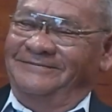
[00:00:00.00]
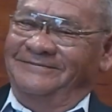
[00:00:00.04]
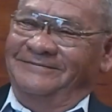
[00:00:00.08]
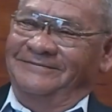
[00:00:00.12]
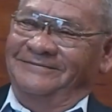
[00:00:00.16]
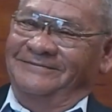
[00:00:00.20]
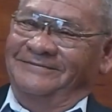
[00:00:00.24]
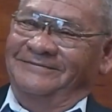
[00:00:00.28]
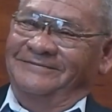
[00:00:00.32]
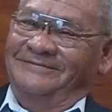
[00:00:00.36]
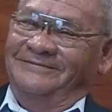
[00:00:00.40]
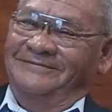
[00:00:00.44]

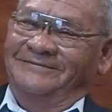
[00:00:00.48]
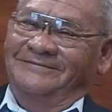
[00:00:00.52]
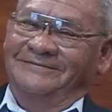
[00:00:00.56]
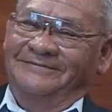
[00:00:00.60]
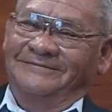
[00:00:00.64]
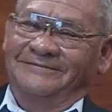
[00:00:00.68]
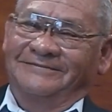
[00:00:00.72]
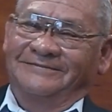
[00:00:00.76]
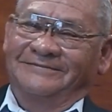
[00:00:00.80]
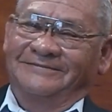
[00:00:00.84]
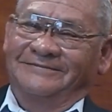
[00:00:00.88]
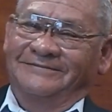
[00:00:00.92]

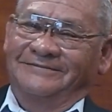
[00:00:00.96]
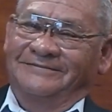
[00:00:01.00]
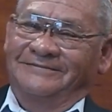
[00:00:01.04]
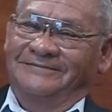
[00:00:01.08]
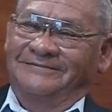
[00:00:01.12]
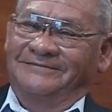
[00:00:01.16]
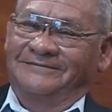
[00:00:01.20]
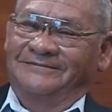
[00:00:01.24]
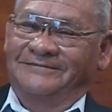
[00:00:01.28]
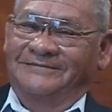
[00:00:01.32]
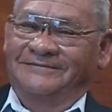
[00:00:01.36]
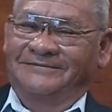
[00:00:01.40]

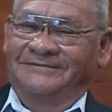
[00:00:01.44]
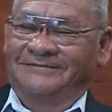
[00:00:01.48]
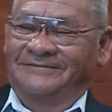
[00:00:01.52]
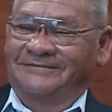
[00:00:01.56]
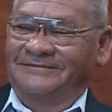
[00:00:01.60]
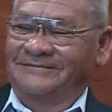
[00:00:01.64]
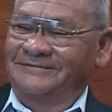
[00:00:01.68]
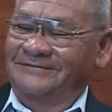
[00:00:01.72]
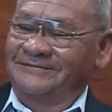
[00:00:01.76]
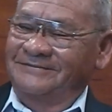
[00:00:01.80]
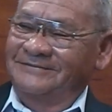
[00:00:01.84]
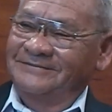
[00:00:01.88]

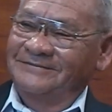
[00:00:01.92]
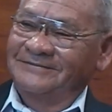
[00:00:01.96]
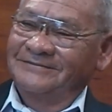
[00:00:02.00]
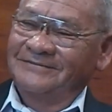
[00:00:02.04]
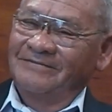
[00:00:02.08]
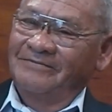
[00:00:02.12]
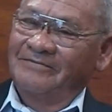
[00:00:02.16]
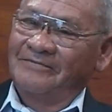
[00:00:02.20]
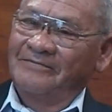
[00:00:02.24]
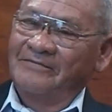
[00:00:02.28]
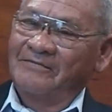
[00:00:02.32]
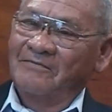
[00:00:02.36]

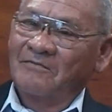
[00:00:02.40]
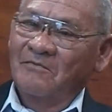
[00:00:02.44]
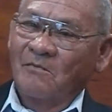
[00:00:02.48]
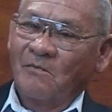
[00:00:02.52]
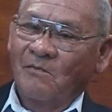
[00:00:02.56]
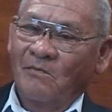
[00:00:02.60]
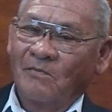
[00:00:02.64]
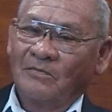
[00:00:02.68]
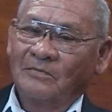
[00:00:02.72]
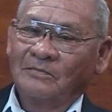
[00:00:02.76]
(silence)